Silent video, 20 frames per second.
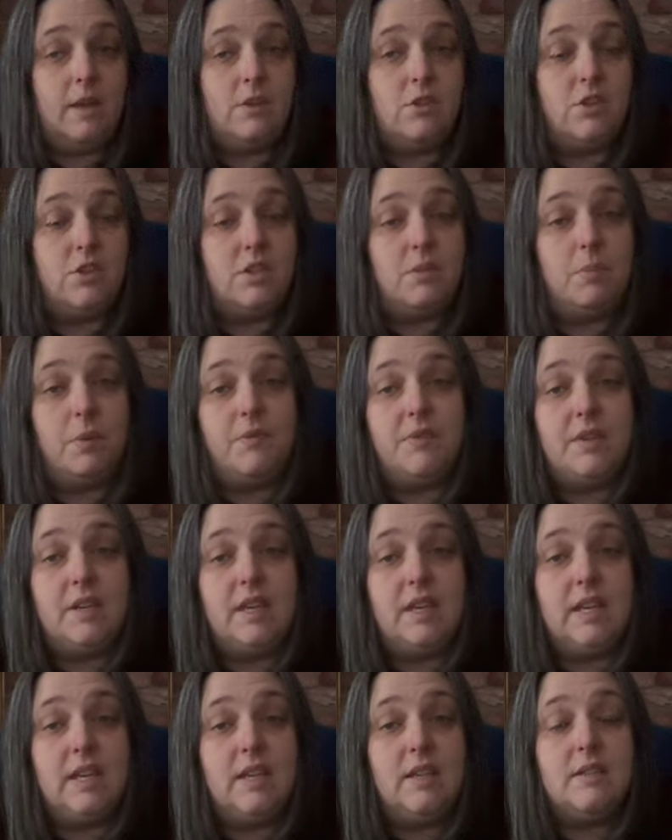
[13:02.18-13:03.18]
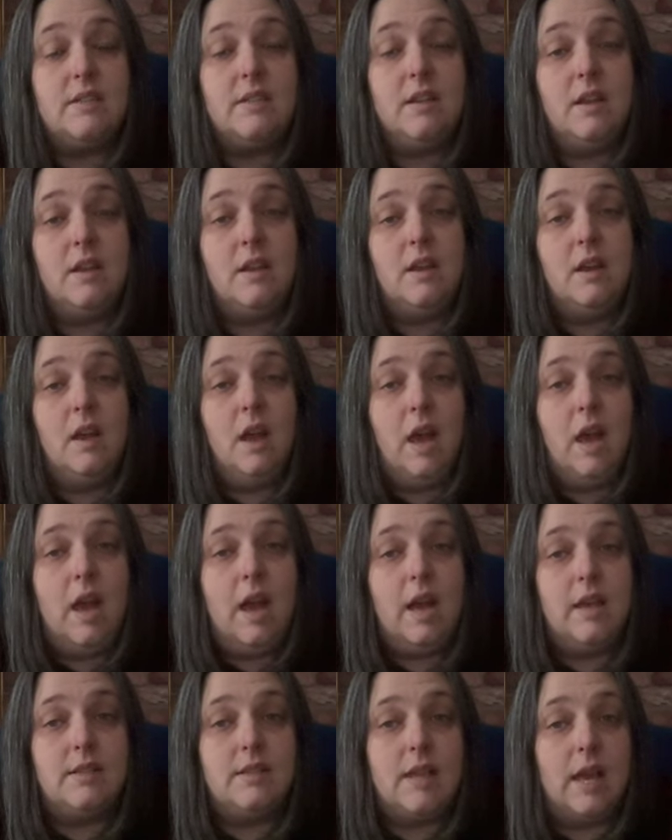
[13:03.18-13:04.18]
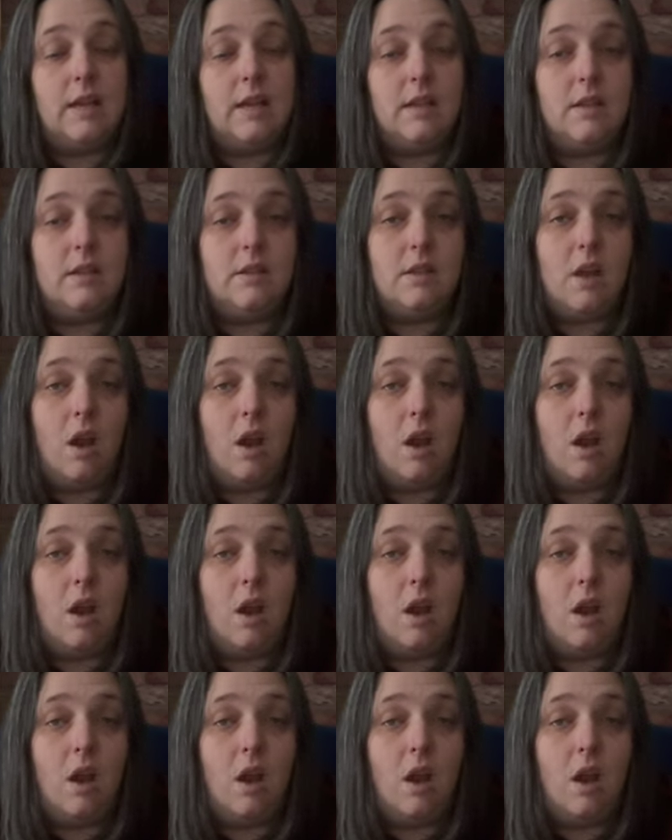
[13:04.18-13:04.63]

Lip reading: just above the knees, a second